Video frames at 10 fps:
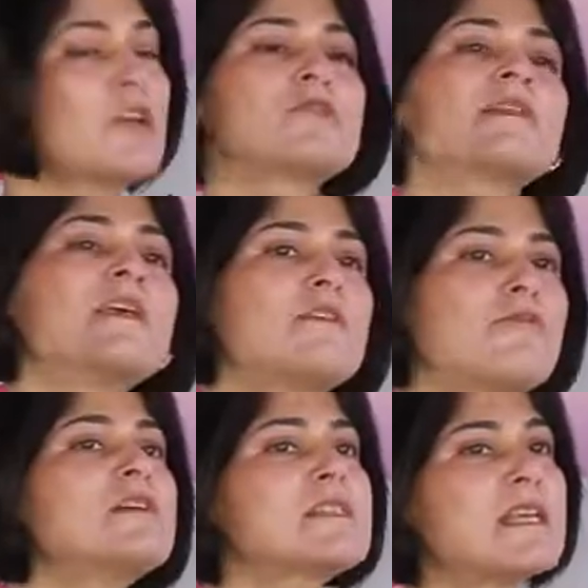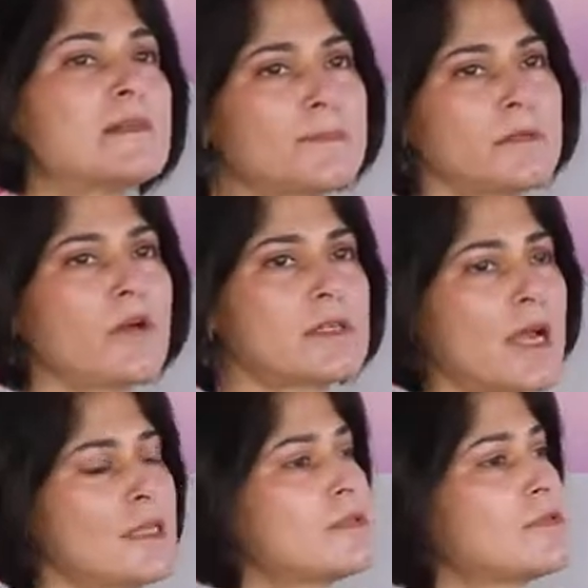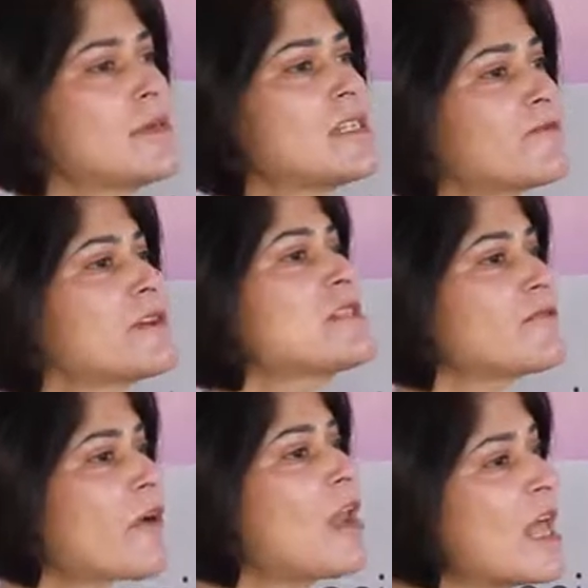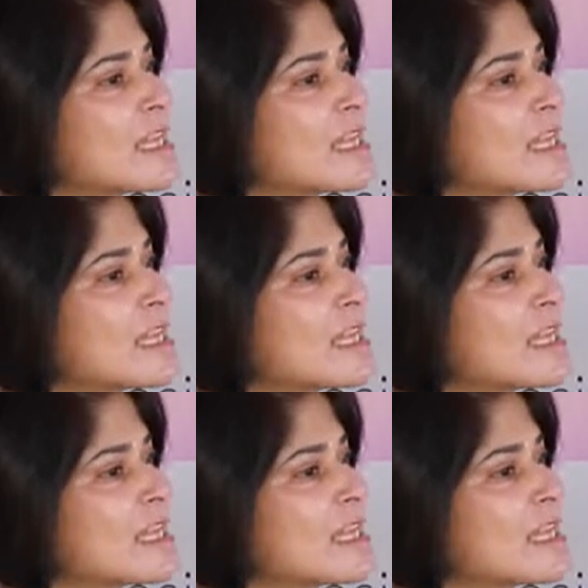So I think the first thing the doctor has to do is, first of all,